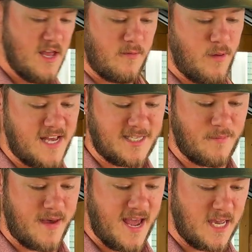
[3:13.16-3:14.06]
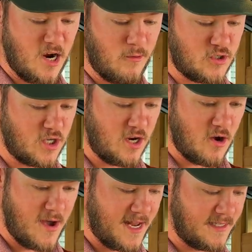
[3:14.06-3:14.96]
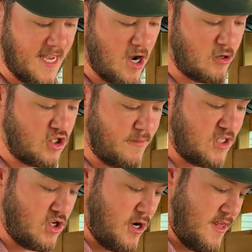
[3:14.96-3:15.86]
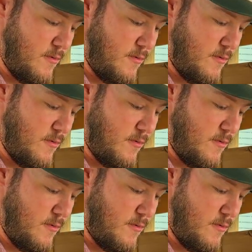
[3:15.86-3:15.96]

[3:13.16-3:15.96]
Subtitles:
plastic bag here, we're just going to go ahead and take our chimichurri